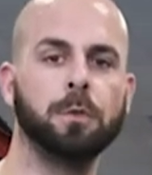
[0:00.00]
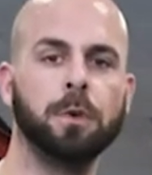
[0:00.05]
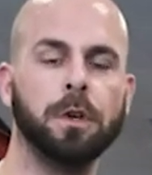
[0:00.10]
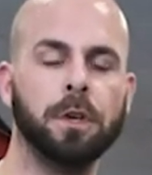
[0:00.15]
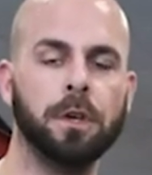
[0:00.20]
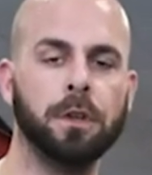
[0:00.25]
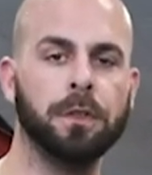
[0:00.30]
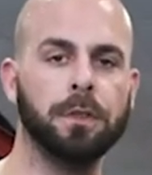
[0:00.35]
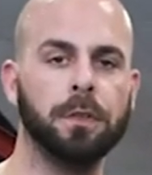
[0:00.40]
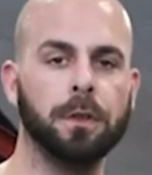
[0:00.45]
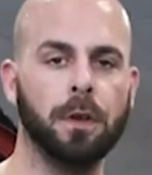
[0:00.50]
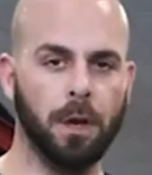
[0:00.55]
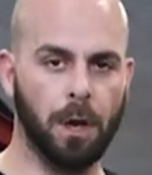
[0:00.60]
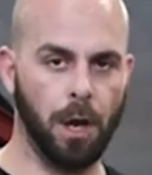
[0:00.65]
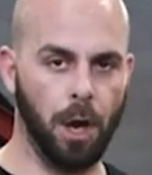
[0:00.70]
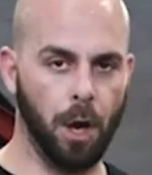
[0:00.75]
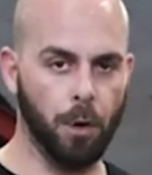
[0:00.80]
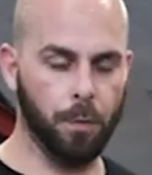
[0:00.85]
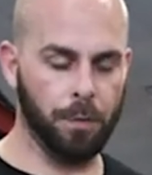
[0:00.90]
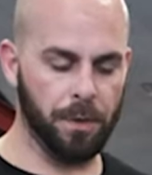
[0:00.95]
with
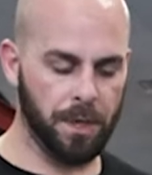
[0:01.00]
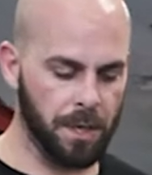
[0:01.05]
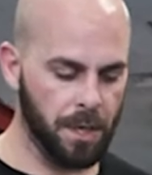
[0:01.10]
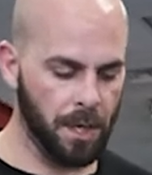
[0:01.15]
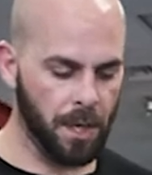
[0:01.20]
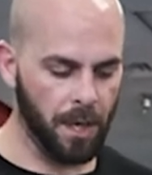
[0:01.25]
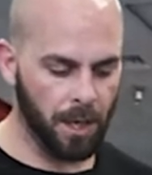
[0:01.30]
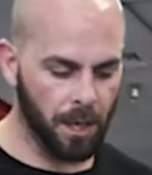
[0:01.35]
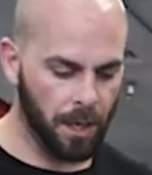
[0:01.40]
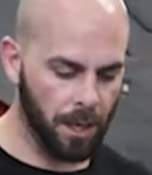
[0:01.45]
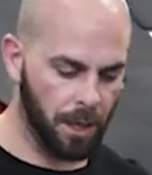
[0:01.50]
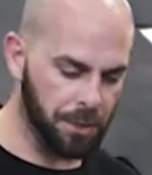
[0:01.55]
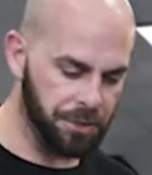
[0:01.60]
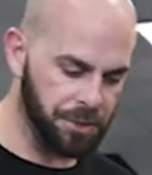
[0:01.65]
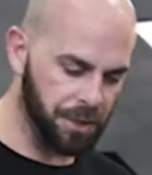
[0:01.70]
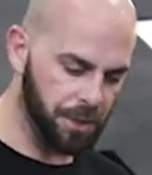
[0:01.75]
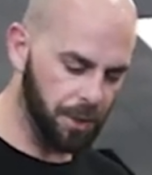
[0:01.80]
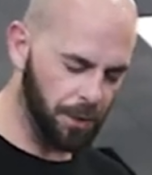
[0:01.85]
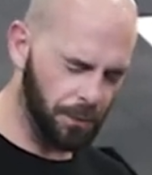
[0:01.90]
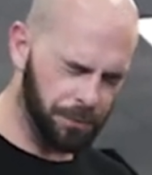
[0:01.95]
on the uh,
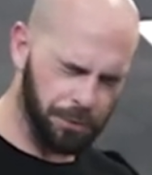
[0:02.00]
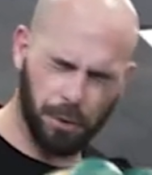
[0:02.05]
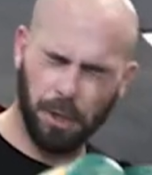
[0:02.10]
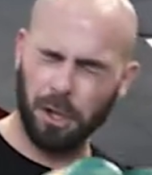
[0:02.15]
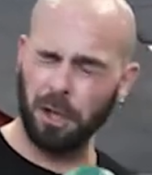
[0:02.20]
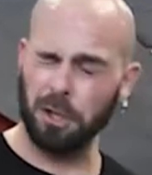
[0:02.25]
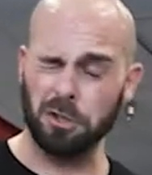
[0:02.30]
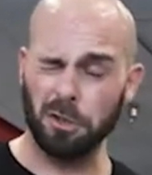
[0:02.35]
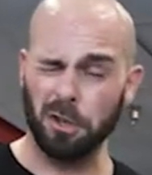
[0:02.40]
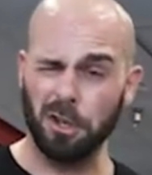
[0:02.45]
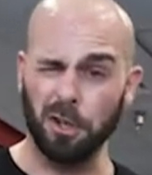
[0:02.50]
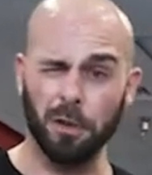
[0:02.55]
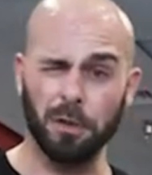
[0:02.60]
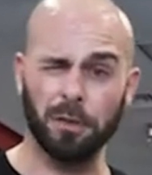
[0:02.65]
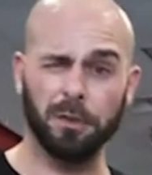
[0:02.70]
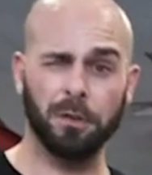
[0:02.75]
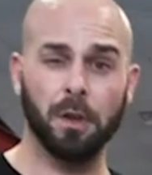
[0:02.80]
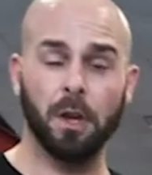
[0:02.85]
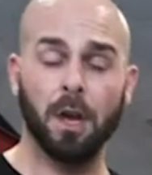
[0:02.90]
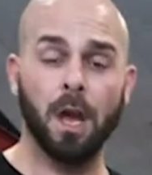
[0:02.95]
agenda of trigger
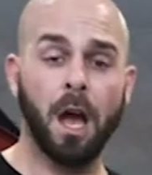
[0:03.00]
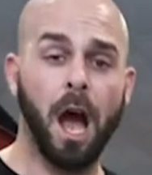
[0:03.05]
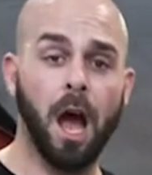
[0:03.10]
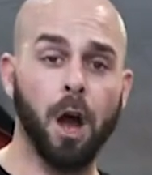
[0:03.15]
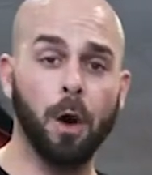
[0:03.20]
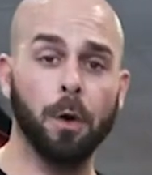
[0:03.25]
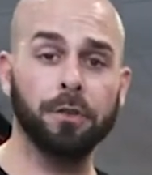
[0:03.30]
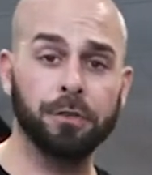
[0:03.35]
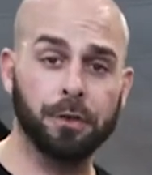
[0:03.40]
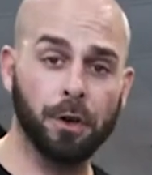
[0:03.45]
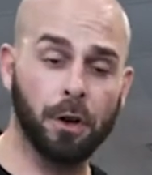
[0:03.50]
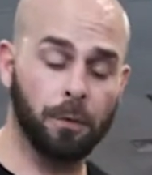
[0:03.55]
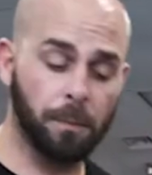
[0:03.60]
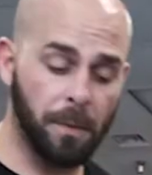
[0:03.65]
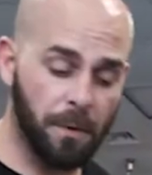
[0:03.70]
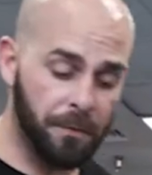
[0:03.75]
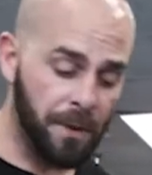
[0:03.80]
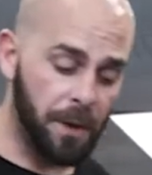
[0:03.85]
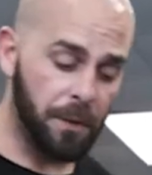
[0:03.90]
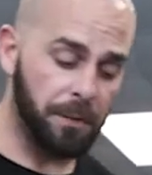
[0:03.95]
drills, I always start with
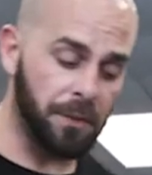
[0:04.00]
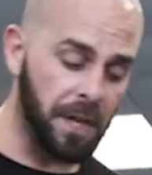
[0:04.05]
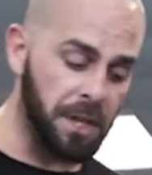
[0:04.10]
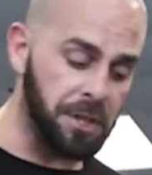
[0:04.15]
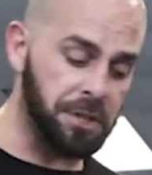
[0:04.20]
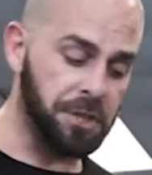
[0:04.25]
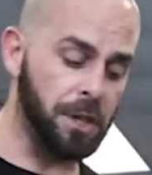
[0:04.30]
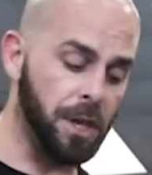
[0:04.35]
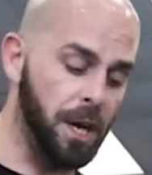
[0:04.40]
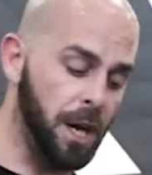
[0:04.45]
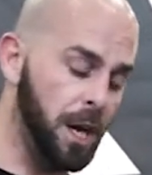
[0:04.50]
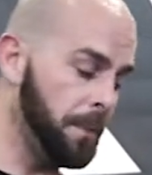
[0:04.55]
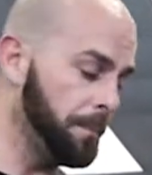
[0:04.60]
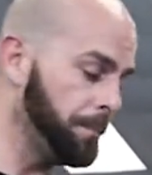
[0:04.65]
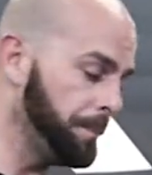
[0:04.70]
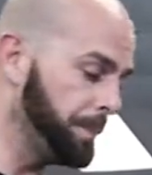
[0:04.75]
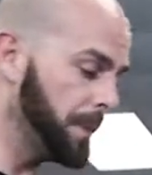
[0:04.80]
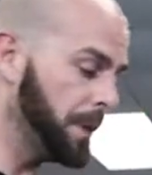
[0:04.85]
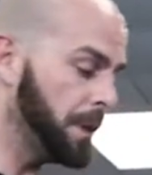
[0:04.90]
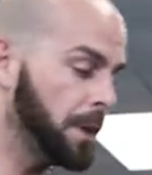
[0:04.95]
my foundation up.
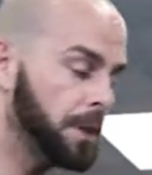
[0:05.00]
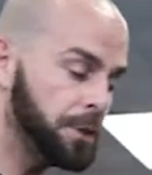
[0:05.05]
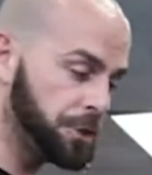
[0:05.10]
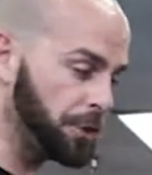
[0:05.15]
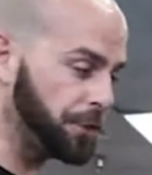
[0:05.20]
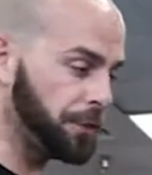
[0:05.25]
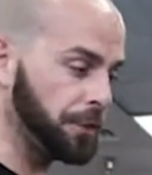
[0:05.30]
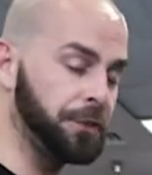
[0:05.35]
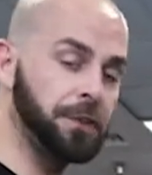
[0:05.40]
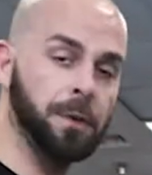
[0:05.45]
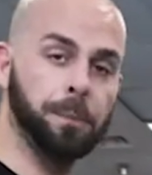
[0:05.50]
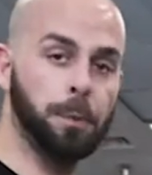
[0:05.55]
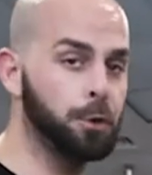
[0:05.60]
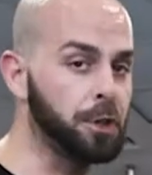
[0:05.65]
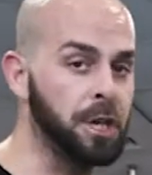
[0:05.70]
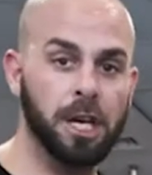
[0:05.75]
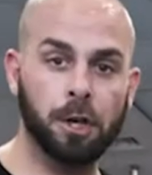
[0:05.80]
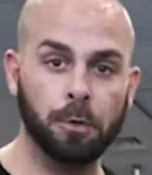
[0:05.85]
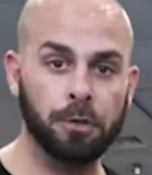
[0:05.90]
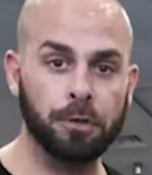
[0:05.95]
Just a simple
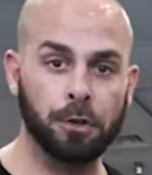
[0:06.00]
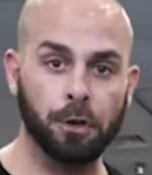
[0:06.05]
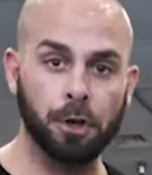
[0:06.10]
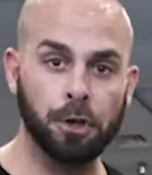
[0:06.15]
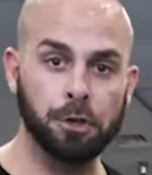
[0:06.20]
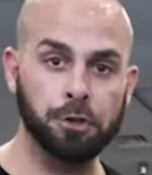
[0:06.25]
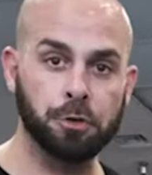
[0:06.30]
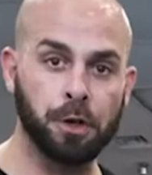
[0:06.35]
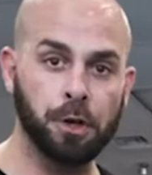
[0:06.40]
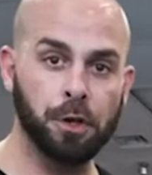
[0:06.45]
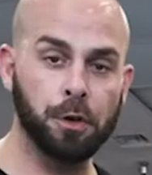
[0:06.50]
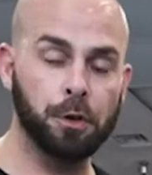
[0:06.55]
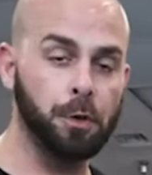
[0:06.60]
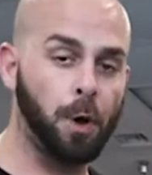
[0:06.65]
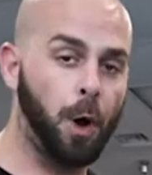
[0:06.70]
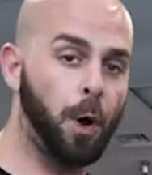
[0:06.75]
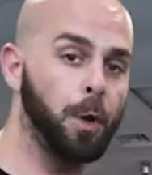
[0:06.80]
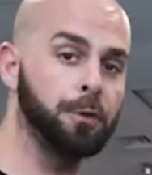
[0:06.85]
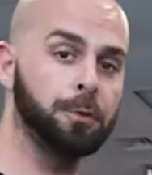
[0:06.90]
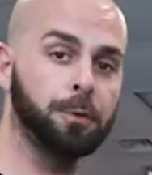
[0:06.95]
kick return drill. You
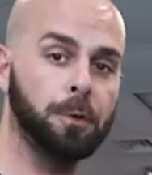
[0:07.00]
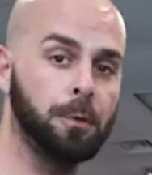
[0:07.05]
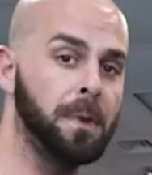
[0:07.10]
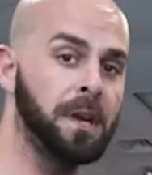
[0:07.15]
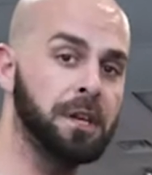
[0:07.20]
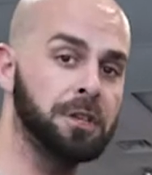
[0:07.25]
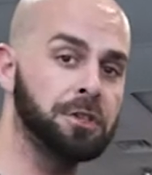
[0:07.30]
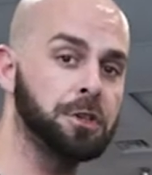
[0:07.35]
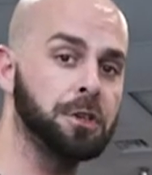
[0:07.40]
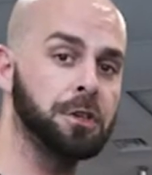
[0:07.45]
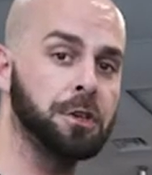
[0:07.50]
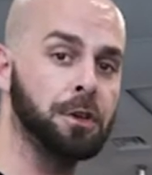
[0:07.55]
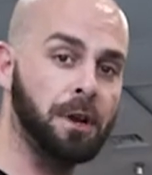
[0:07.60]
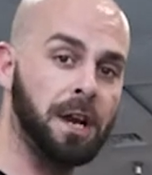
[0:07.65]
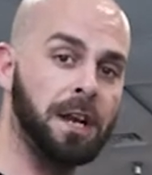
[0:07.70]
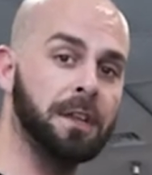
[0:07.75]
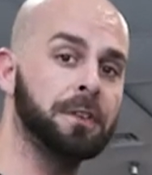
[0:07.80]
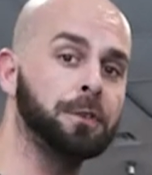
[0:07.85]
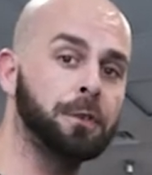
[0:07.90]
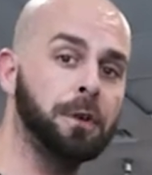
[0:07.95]
always want to make sure you're
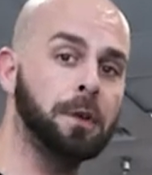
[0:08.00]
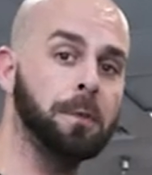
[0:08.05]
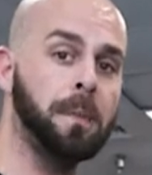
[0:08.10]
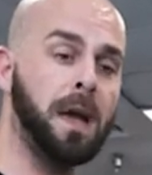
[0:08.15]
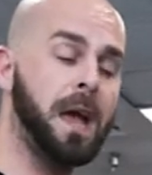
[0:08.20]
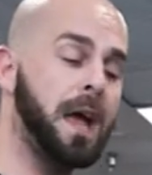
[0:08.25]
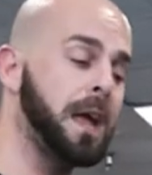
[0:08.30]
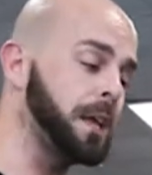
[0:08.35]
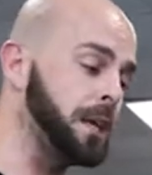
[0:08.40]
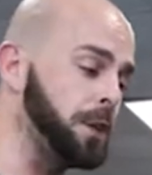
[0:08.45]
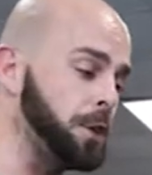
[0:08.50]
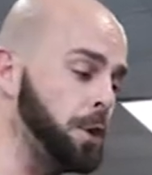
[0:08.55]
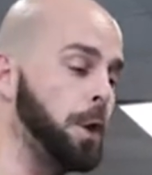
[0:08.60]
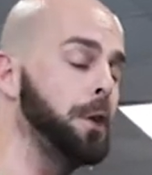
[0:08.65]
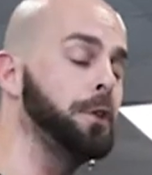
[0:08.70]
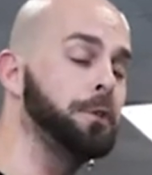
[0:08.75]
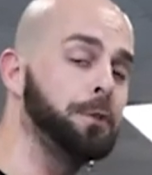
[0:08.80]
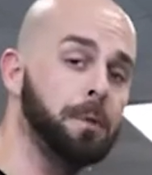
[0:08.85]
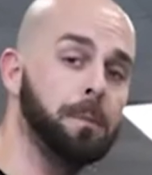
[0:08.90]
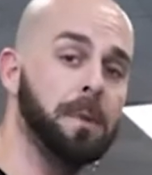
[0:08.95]
answering back, and you
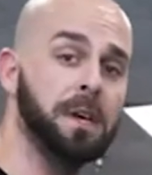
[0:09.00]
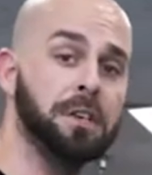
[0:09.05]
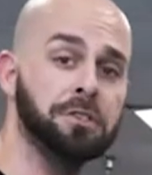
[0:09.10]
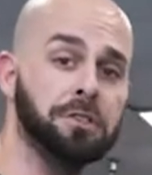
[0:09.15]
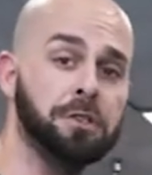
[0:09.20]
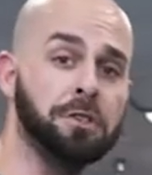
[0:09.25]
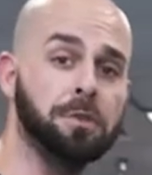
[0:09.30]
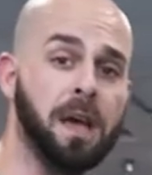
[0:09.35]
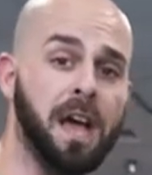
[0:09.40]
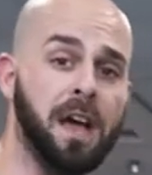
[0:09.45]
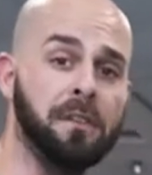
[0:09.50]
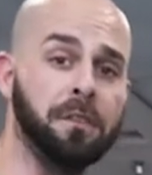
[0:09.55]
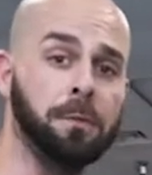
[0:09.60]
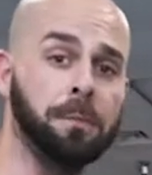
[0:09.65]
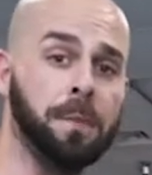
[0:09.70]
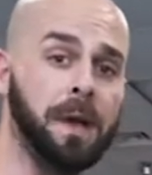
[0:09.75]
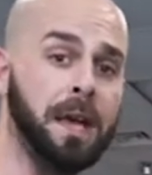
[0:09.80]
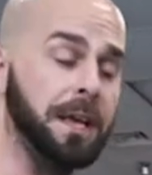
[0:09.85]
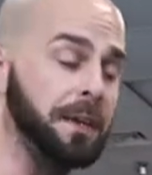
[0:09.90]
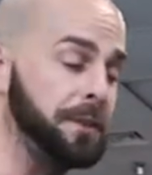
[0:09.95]
always want to make sure you have
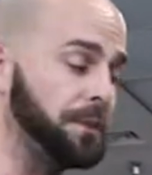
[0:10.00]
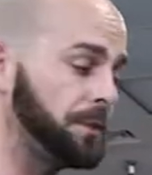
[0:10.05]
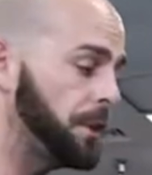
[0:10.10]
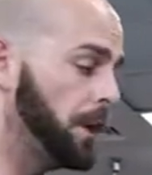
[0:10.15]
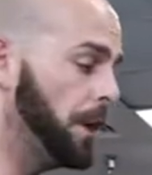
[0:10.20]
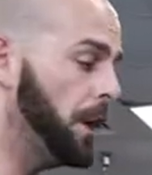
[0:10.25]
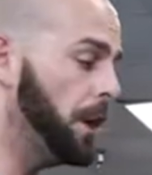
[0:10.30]
your base.